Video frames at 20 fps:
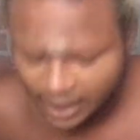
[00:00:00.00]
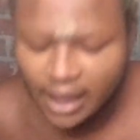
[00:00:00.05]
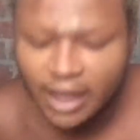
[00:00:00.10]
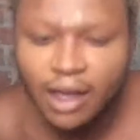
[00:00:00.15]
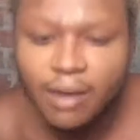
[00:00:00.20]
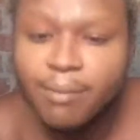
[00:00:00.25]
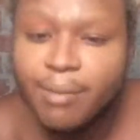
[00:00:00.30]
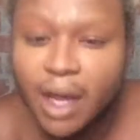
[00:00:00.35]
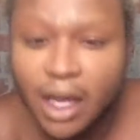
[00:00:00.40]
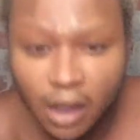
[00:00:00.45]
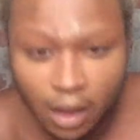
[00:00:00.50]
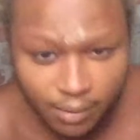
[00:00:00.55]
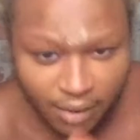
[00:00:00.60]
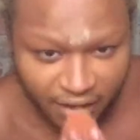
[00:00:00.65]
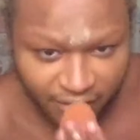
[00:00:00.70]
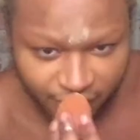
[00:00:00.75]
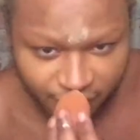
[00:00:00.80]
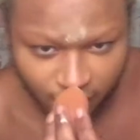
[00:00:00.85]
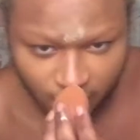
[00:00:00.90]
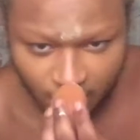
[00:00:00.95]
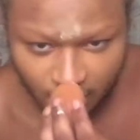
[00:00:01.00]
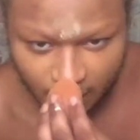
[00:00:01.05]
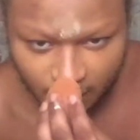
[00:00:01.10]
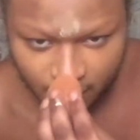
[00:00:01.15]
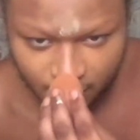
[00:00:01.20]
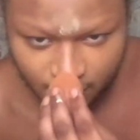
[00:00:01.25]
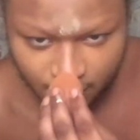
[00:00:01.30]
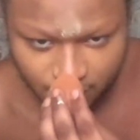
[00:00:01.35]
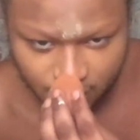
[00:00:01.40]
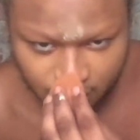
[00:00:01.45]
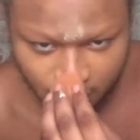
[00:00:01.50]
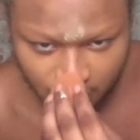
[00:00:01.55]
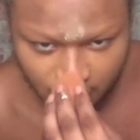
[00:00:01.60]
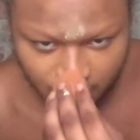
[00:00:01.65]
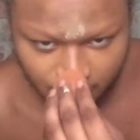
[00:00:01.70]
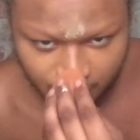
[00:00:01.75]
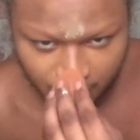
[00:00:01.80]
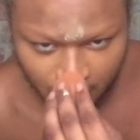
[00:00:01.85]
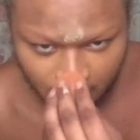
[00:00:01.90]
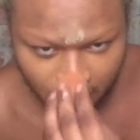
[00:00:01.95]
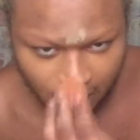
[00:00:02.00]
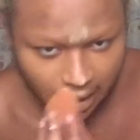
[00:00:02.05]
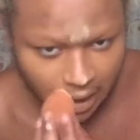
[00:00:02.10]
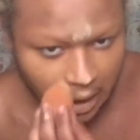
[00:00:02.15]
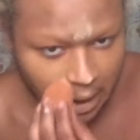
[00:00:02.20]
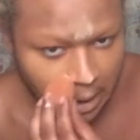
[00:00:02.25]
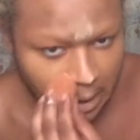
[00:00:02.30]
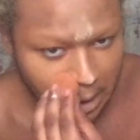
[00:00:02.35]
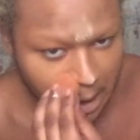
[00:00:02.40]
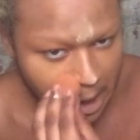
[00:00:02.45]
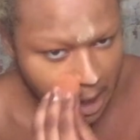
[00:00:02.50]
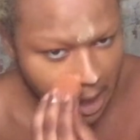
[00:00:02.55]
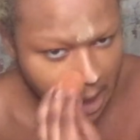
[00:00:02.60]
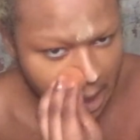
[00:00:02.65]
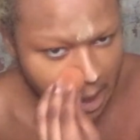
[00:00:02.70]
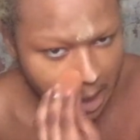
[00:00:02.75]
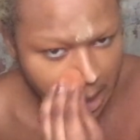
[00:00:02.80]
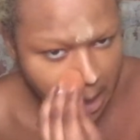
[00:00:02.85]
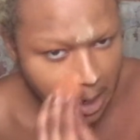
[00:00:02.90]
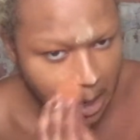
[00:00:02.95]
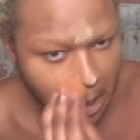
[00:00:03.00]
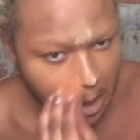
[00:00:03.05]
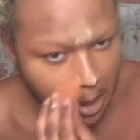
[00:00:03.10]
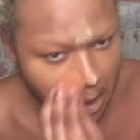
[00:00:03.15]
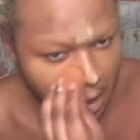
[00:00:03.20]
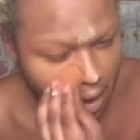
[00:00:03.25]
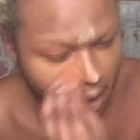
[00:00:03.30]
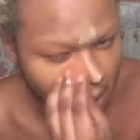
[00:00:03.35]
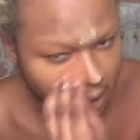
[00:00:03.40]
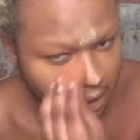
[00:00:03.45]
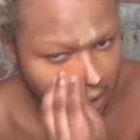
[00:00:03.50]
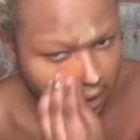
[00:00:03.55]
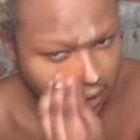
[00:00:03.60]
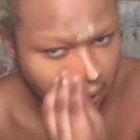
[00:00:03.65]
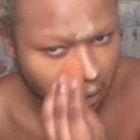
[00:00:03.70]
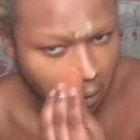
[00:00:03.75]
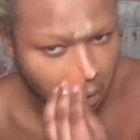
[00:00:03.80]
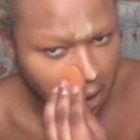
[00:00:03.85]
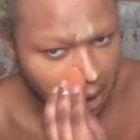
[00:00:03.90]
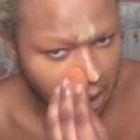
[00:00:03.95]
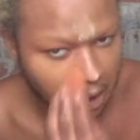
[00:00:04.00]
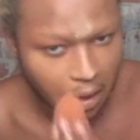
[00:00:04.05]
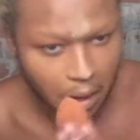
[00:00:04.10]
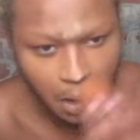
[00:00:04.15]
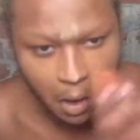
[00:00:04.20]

can bake on my forehead, but trying to bake, like, under eye, it doesn't work.